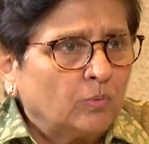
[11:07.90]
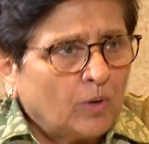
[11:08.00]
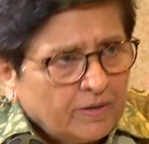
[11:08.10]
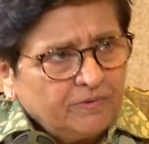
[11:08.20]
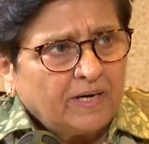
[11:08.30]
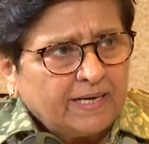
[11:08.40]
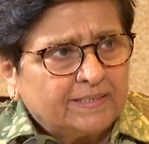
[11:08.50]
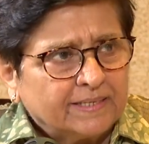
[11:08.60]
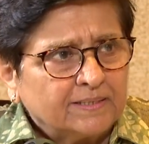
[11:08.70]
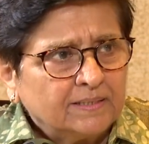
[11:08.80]
So whatever I
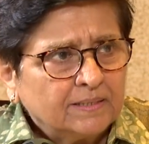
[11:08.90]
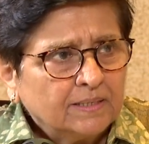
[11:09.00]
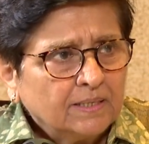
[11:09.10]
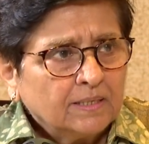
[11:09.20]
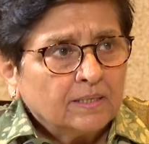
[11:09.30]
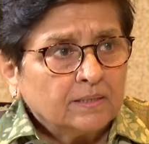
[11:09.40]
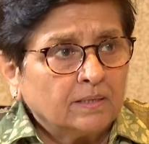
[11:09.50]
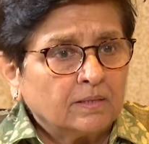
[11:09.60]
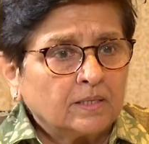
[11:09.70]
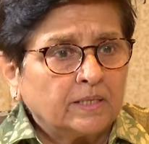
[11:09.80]
did,
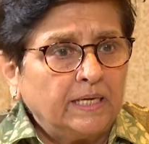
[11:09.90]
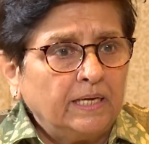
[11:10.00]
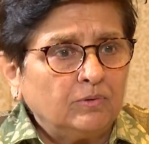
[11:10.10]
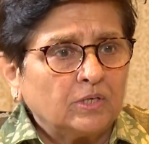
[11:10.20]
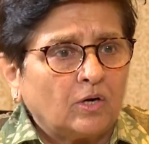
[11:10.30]
the key